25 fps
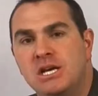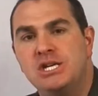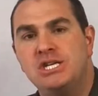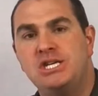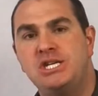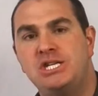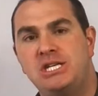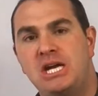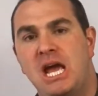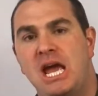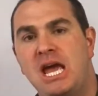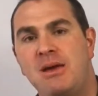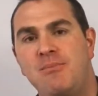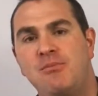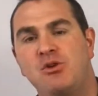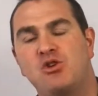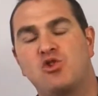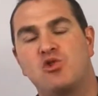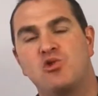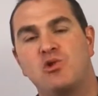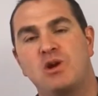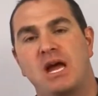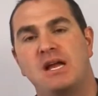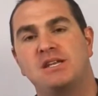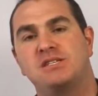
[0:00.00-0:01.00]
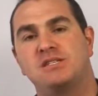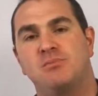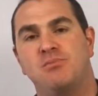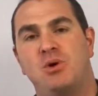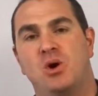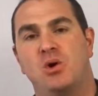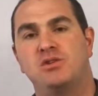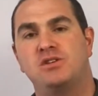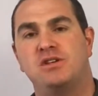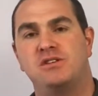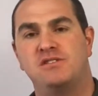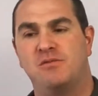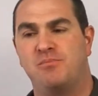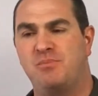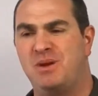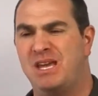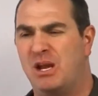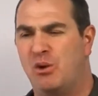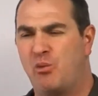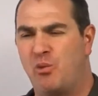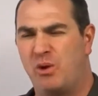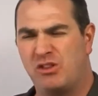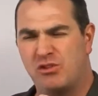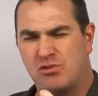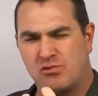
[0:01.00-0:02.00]
Shame creates emotions of
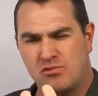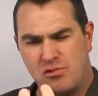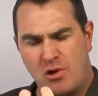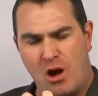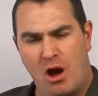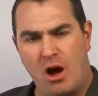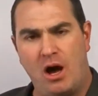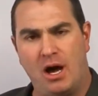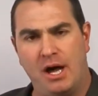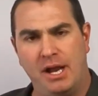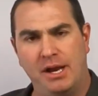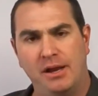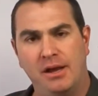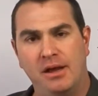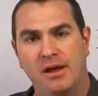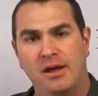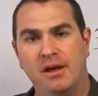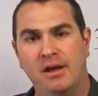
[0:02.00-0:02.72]
being withdrawn,